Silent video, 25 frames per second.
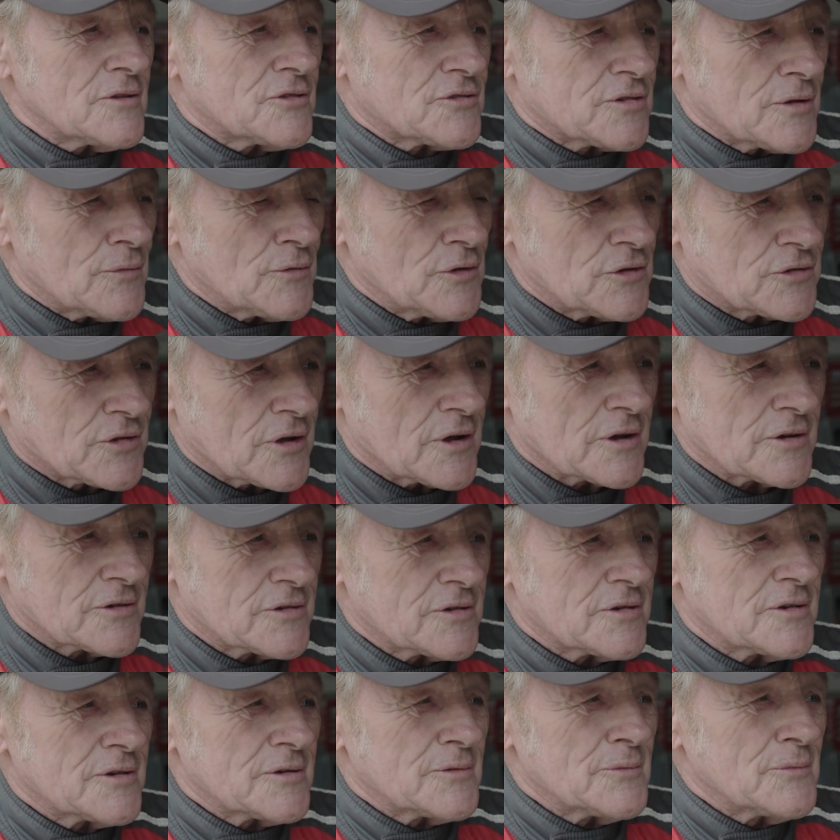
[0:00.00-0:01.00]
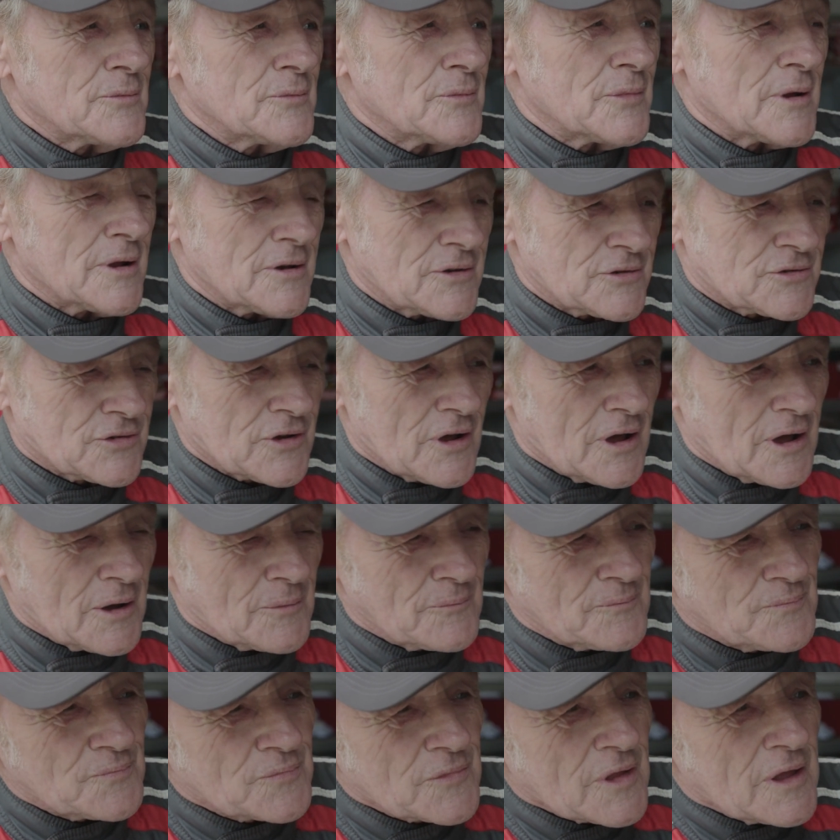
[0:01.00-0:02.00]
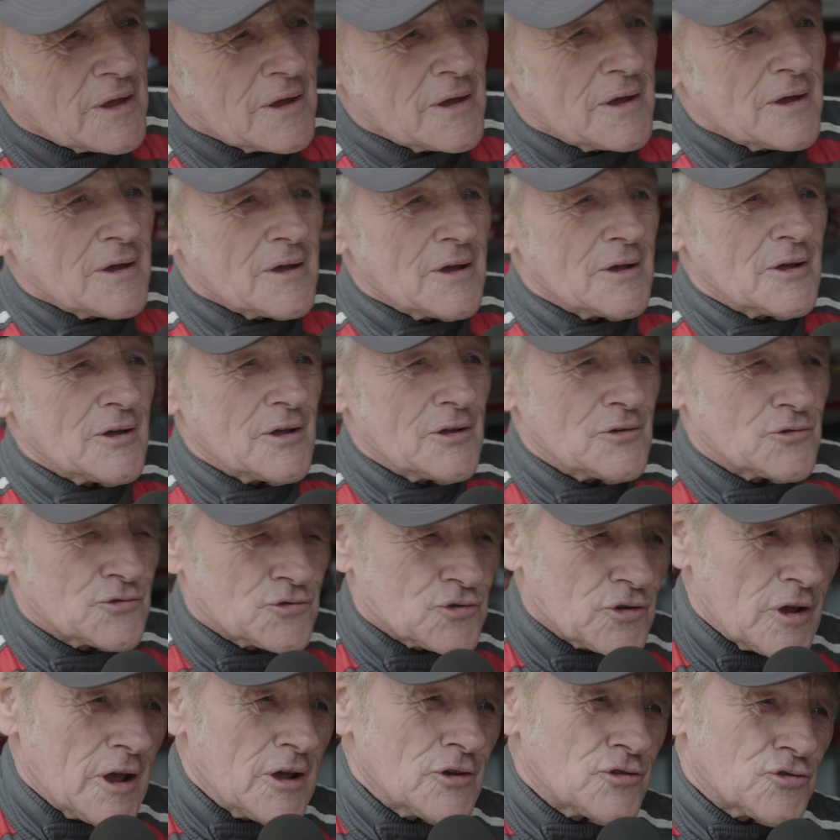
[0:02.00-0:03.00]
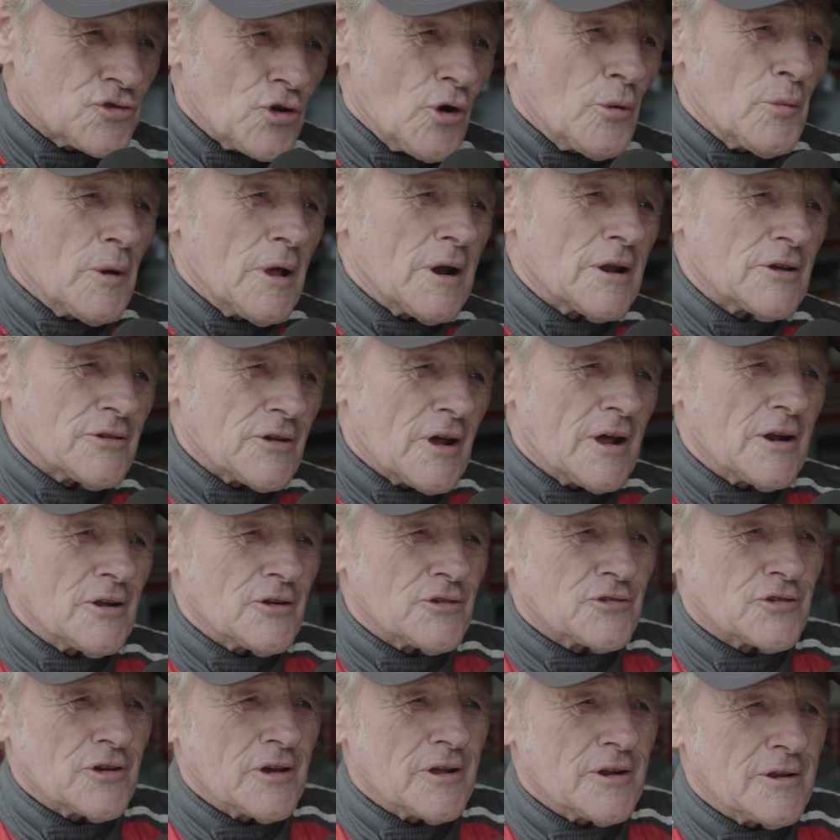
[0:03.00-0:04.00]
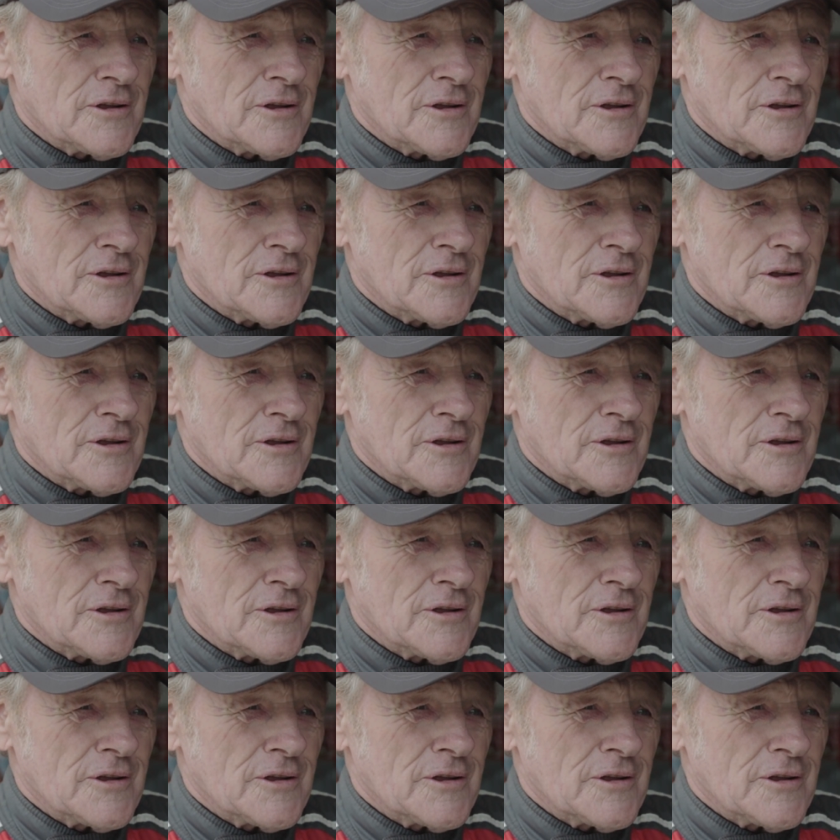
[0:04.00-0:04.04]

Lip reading: 76. But as Tom Alexander said,